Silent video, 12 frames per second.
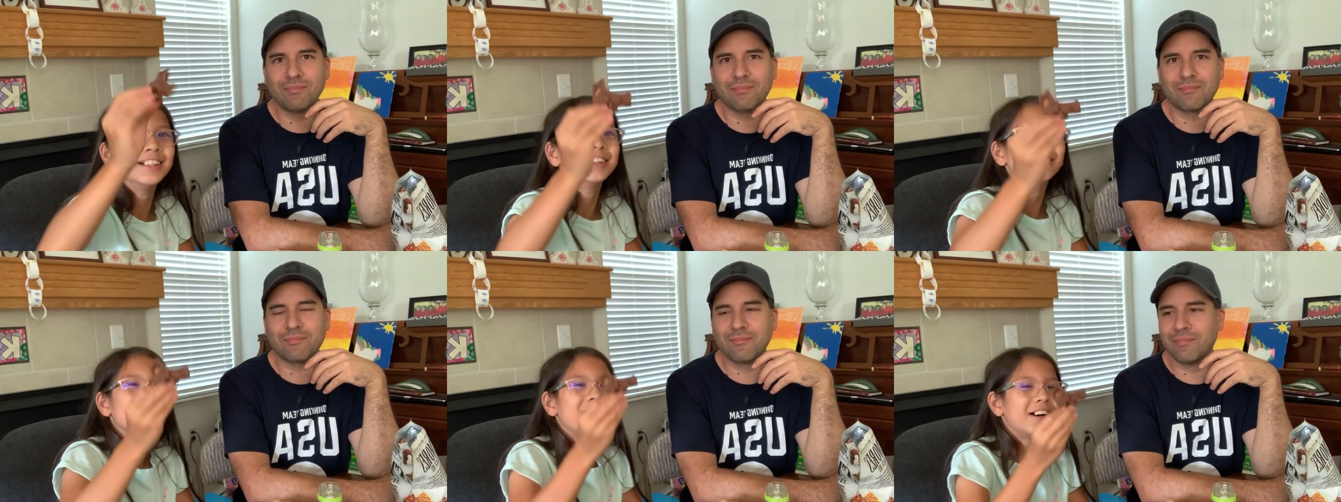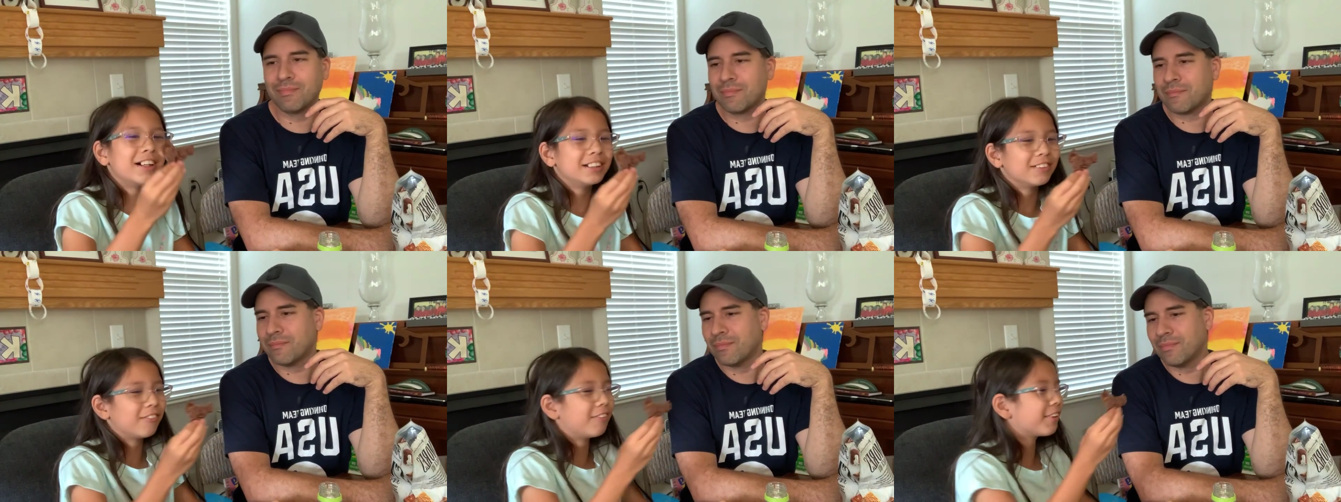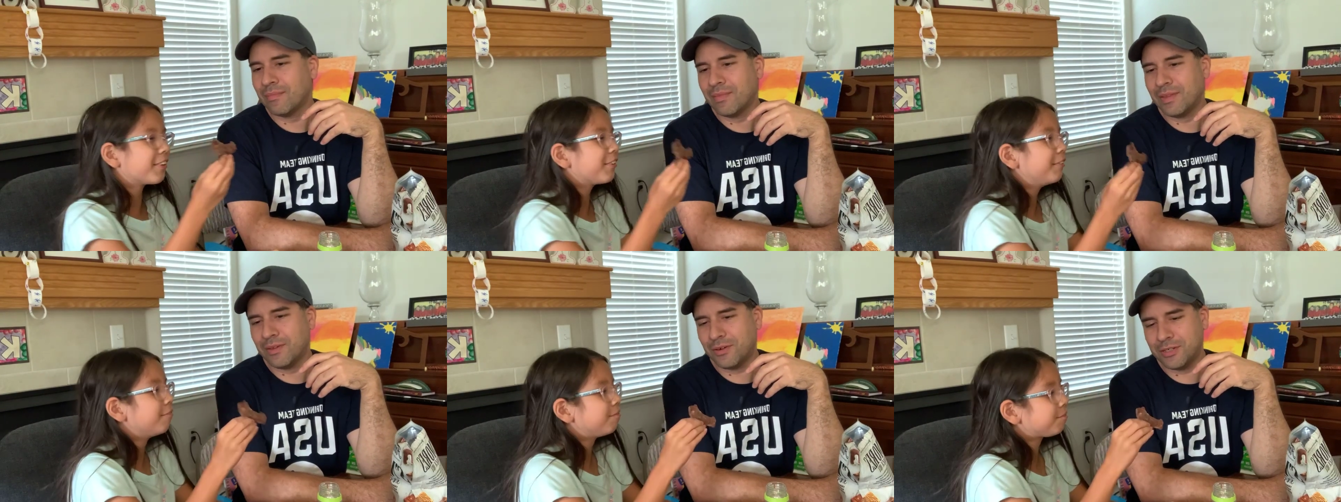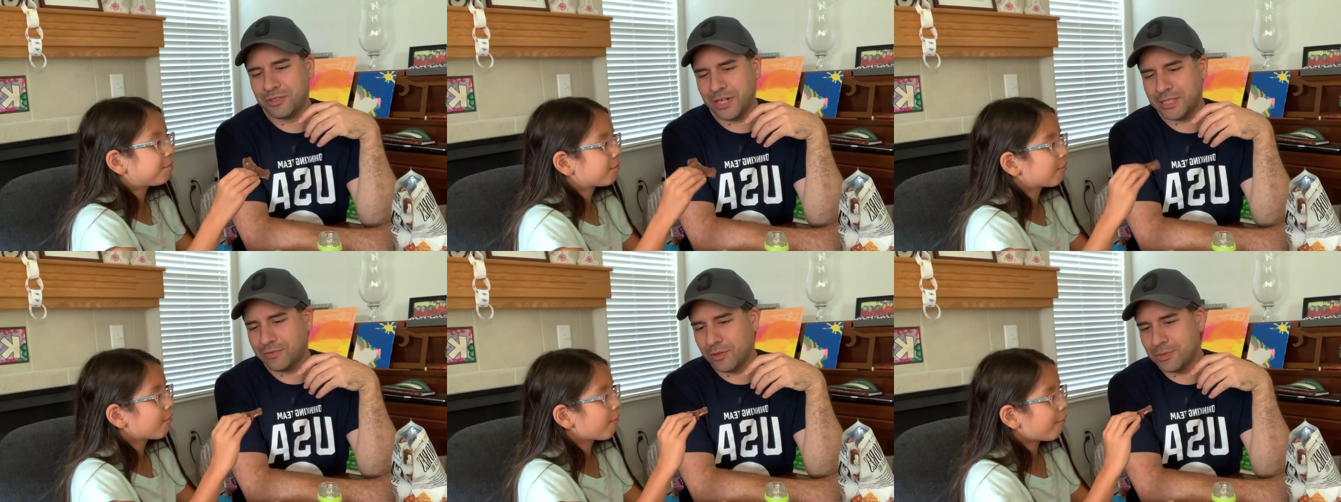Speaker 1: what in the world?
Speaker 2: Or a
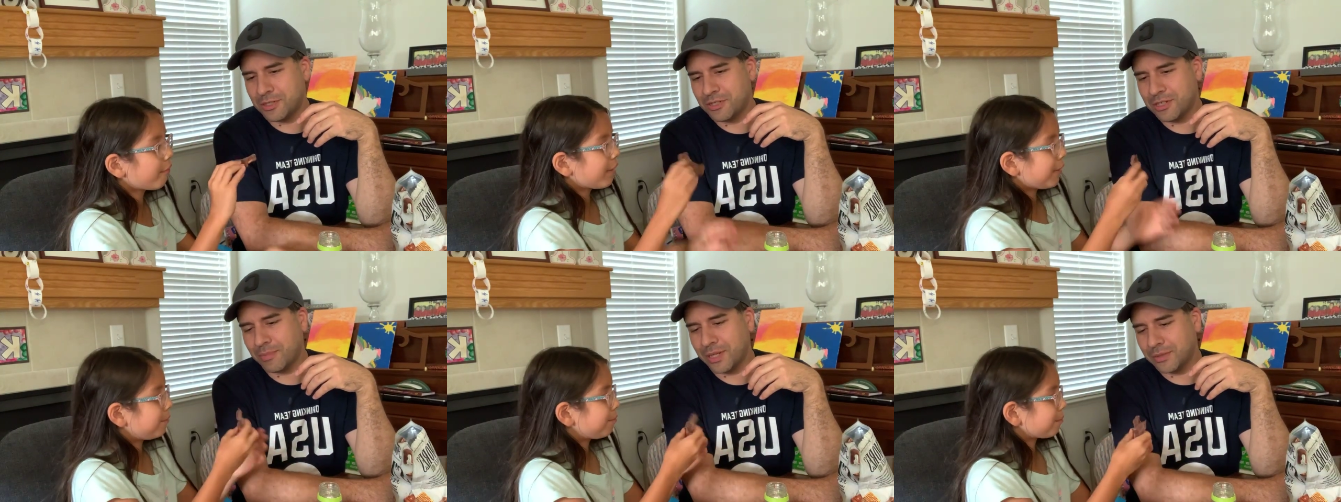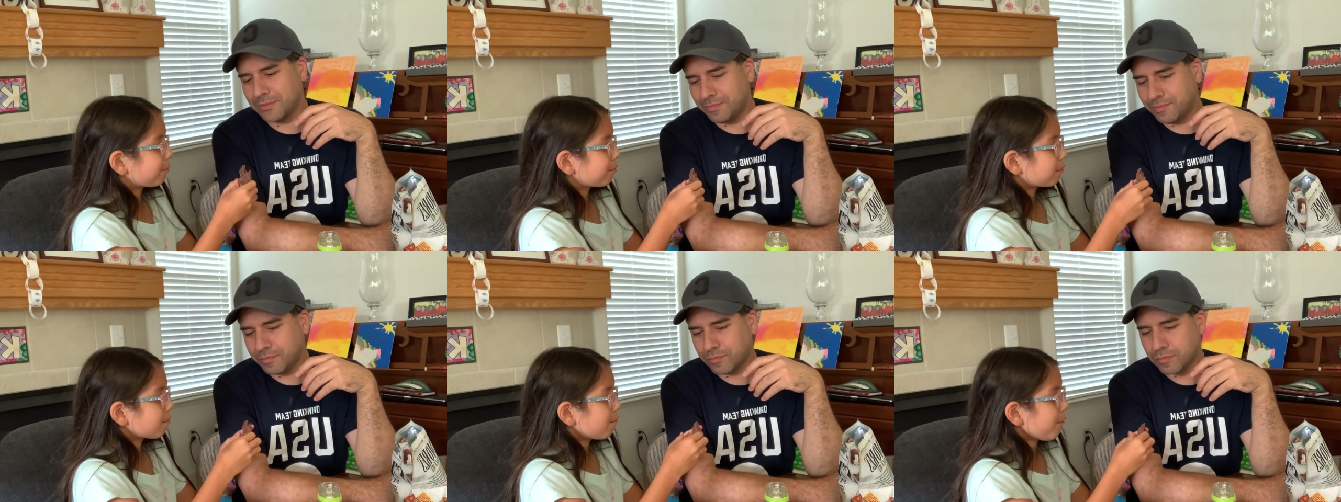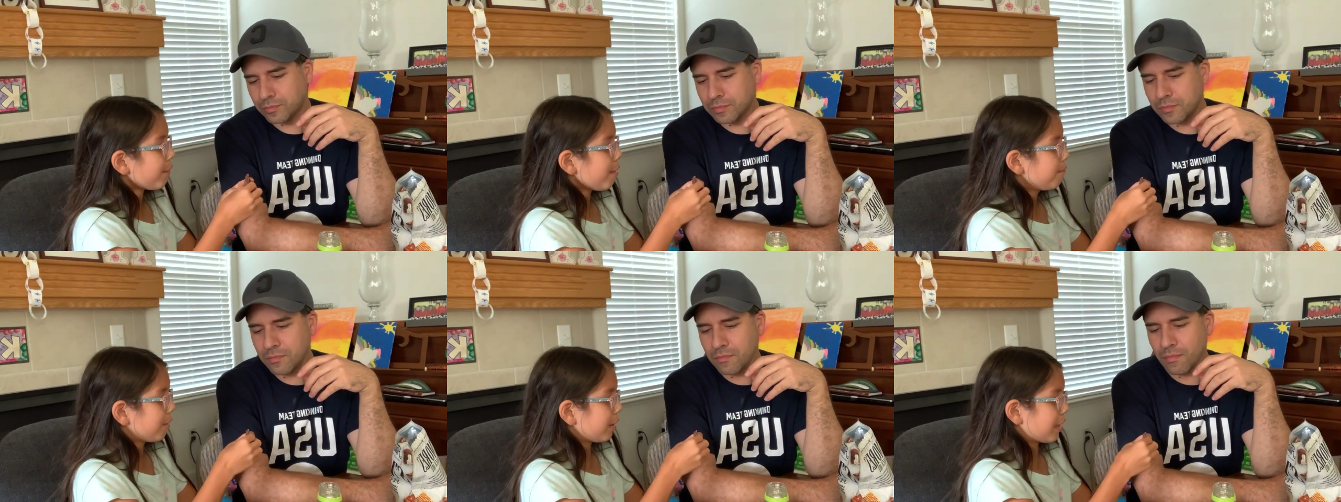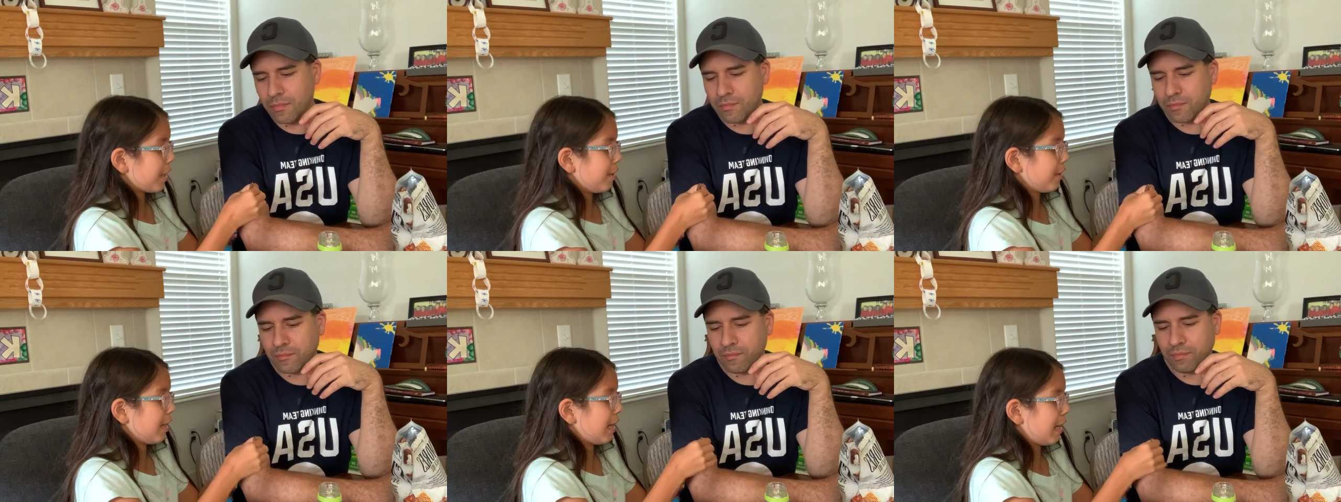Transformer or something.
Speaker 1: Okay, you get
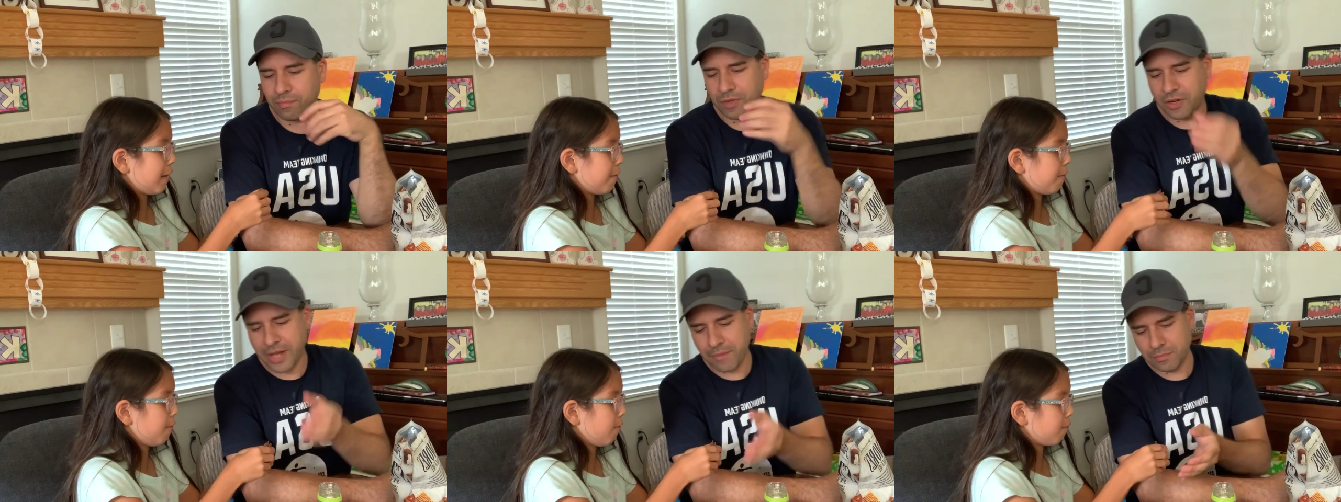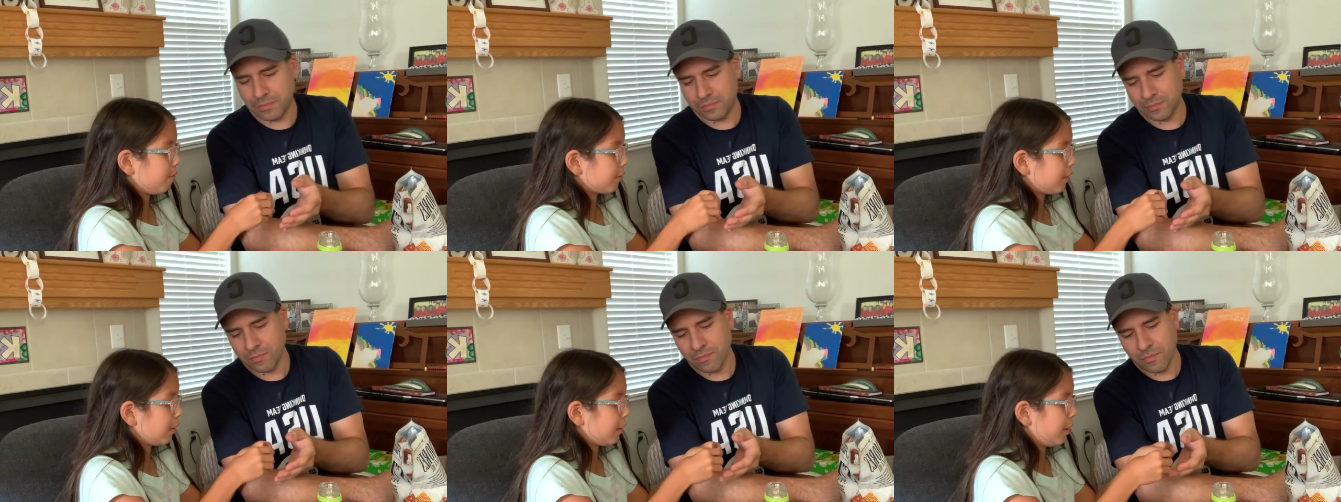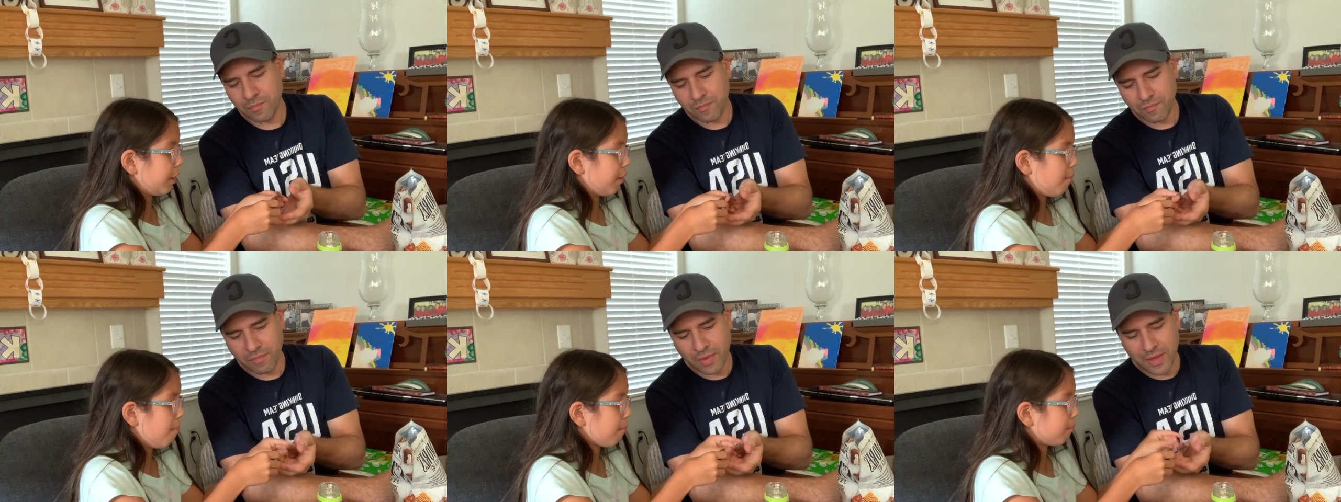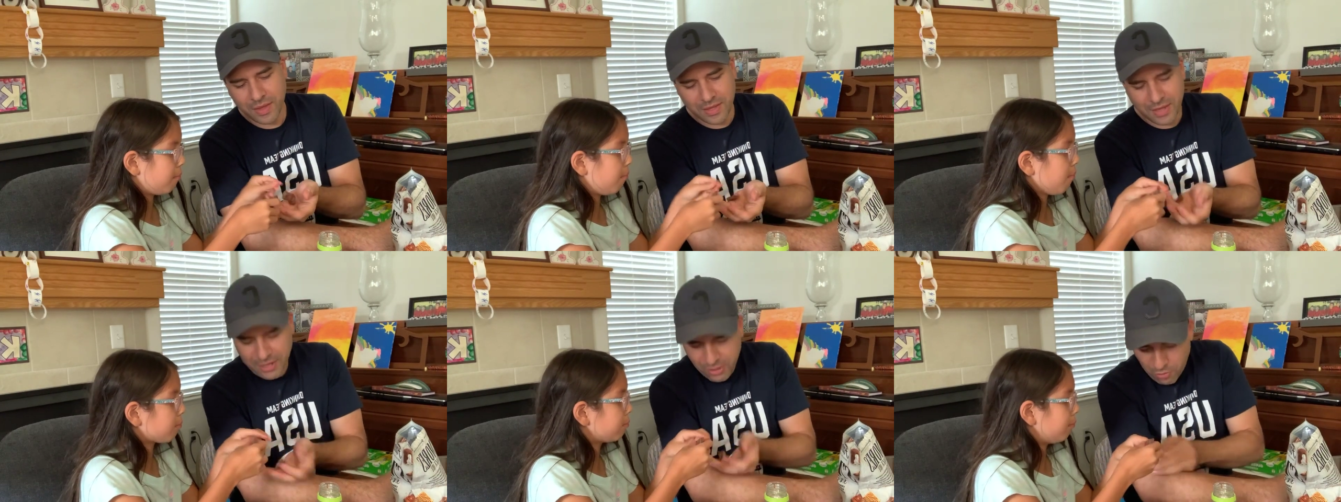half. Okay. Here.
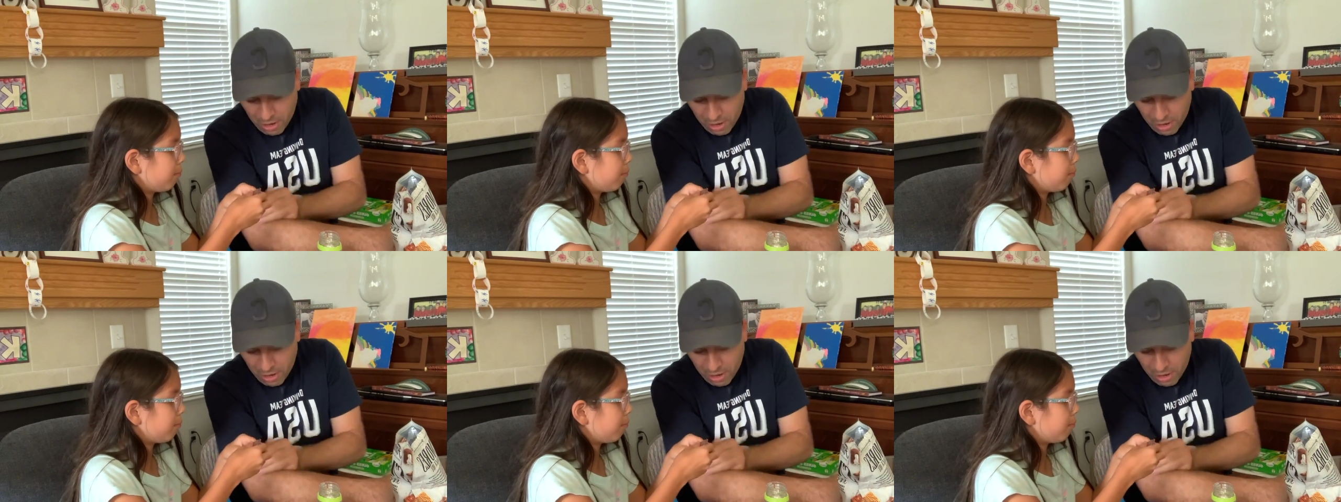Thank you. no.